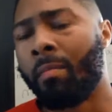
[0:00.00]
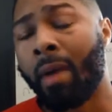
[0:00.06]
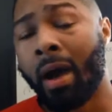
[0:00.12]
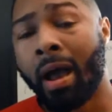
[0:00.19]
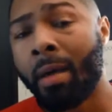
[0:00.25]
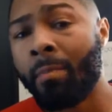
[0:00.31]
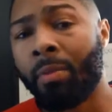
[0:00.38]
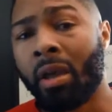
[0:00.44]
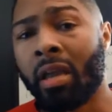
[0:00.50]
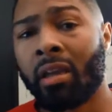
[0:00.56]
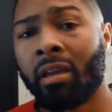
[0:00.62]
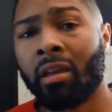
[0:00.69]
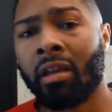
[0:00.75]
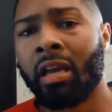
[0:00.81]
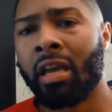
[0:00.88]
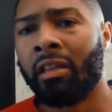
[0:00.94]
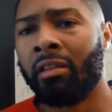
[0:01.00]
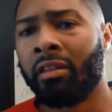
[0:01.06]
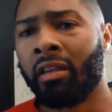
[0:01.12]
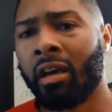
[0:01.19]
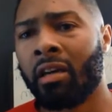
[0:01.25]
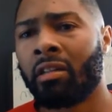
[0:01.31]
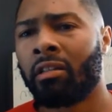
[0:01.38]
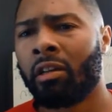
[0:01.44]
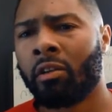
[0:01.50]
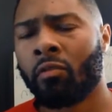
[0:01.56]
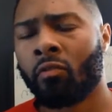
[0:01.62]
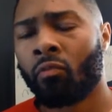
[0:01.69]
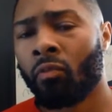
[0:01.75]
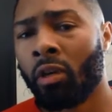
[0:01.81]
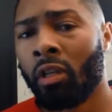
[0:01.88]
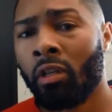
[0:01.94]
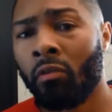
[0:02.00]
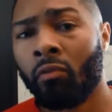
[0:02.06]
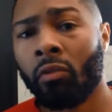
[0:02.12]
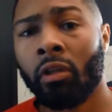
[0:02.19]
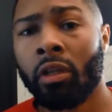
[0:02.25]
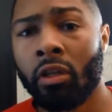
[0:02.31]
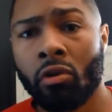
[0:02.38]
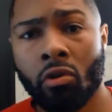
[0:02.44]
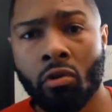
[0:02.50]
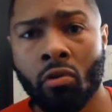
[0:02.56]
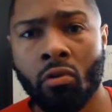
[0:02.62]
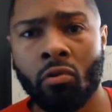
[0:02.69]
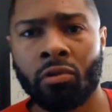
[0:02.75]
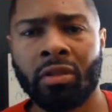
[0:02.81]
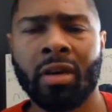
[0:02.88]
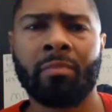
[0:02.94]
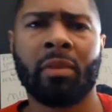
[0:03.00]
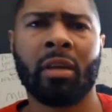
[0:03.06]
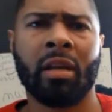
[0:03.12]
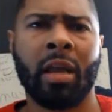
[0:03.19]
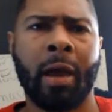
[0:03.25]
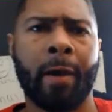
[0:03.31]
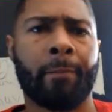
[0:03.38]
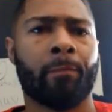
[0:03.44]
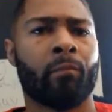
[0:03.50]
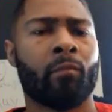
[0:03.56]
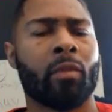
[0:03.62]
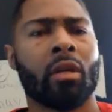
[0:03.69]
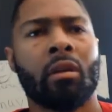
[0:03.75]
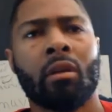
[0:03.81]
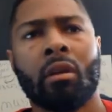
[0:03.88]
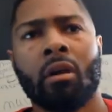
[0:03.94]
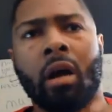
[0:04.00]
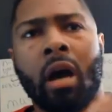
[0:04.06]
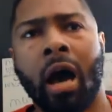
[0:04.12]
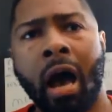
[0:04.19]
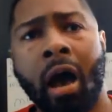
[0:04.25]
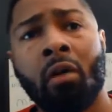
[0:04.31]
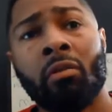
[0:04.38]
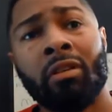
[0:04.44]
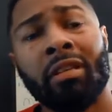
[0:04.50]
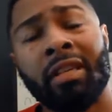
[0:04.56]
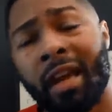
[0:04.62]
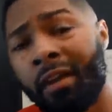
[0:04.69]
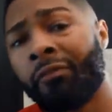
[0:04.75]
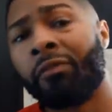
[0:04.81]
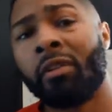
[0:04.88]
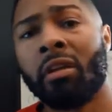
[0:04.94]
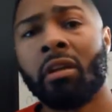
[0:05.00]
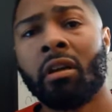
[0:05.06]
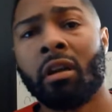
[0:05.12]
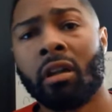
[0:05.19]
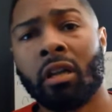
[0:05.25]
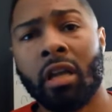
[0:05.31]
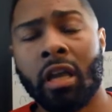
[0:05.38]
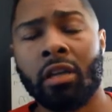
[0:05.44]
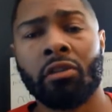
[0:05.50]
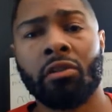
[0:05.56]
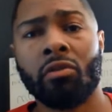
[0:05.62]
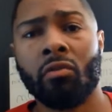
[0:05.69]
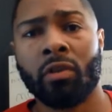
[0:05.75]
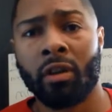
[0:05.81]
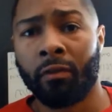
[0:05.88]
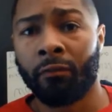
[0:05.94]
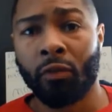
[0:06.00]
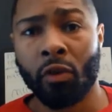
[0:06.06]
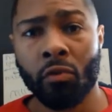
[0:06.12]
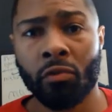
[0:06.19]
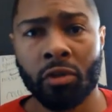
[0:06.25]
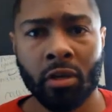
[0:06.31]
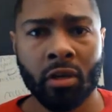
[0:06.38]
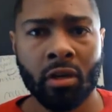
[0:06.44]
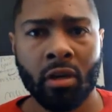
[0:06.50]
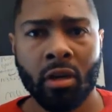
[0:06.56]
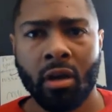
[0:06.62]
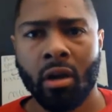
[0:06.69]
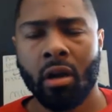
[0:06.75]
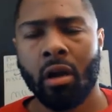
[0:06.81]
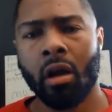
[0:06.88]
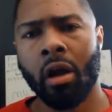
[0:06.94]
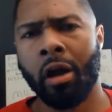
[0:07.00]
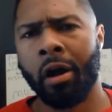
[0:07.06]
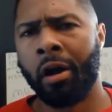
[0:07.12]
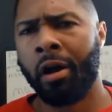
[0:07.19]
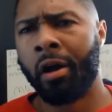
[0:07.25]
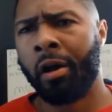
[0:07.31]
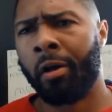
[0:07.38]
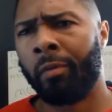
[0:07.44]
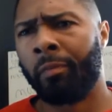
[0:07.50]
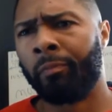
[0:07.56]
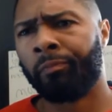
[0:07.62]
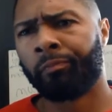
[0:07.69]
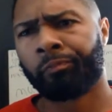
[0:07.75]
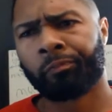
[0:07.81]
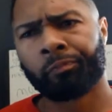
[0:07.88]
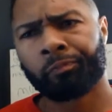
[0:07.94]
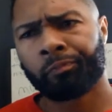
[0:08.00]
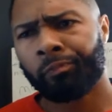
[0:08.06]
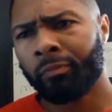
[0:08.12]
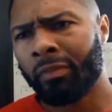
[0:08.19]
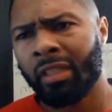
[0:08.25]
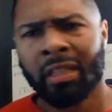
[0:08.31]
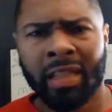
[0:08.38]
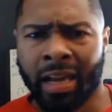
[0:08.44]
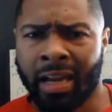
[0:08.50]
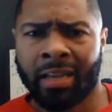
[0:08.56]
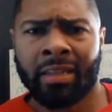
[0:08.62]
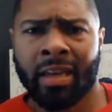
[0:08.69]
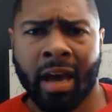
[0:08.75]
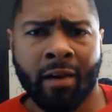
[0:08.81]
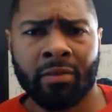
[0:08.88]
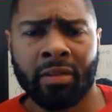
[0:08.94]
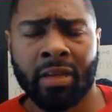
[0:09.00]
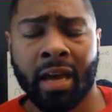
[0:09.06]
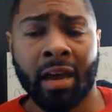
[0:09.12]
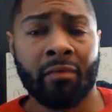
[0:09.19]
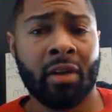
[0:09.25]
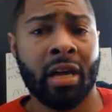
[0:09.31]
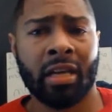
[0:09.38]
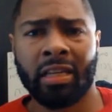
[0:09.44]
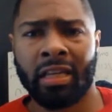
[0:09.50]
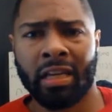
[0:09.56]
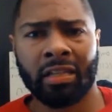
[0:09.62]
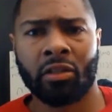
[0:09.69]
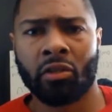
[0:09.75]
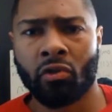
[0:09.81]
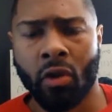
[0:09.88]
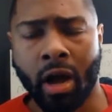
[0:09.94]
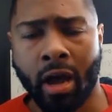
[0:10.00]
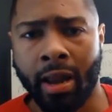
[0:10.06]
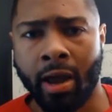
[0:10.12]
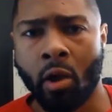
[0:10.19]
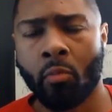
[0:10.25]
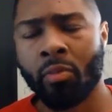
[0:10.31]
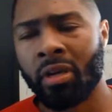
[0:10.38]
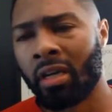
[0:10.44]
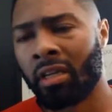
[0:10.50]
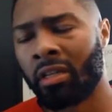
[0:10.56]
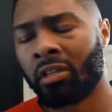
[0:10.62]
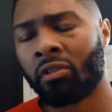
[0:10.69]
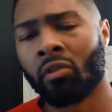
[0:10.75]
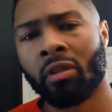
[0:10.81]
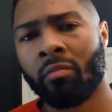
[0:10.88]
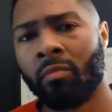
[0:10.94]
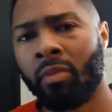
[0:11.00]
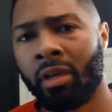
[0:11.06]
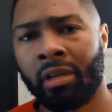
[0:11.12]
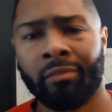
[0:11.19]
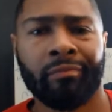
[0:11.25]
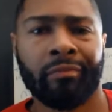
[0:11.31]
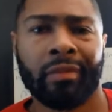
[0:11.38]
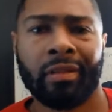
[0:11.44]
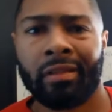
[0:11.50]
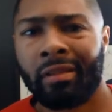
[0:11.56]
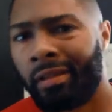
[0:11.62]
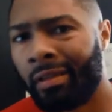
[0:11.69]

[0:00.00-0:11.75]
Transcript: in my opinion, it, it does look really, really cool, something that I would definitely gonna get to in the future. Um like I said, obviously I haven't had a chance to try it out because it's only been